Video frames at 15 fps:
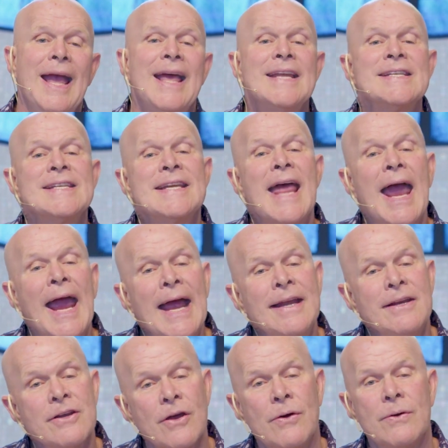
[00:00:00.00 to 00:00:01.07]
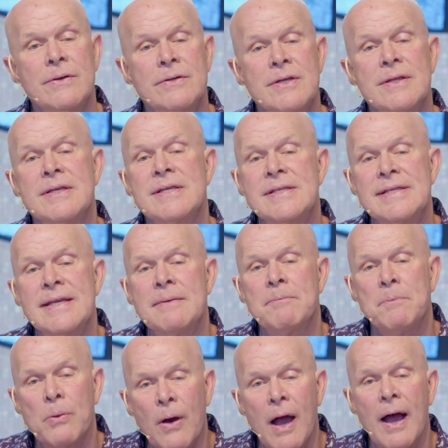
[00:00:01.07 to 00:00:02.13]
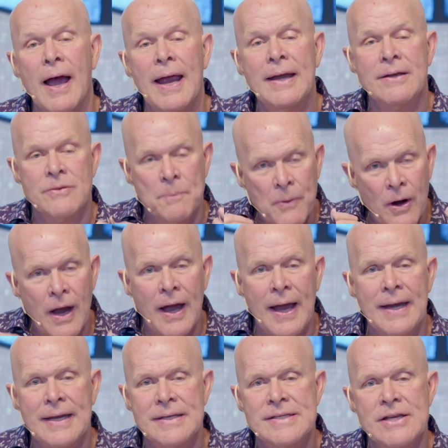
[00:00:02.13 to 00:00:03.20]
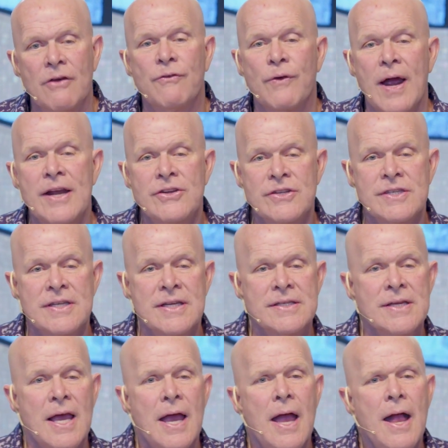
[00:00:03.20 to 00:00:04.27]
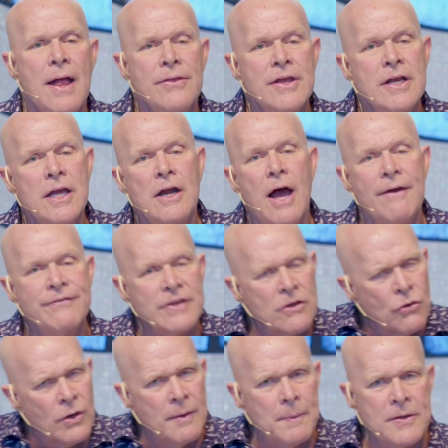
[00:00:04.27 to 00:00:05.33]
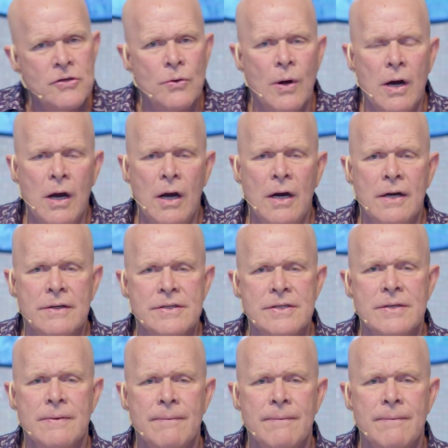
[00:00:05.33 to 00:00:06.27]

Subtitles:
It is an antidote to the pride and self-righteousness that can often creep into our hearts.